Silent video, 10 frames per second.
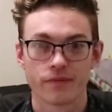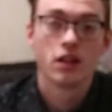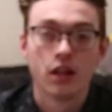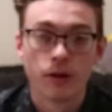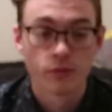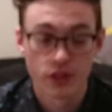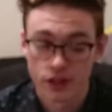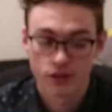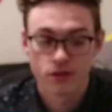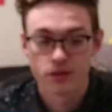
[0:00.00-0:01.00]
But
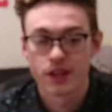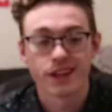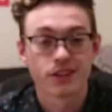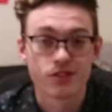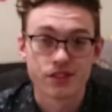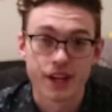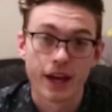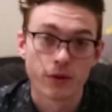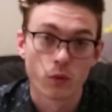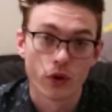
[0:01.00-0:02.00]
yeah, other than that, I just
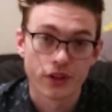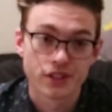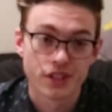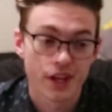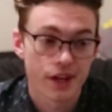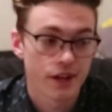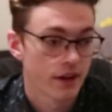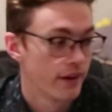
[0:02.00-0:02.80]
had work today.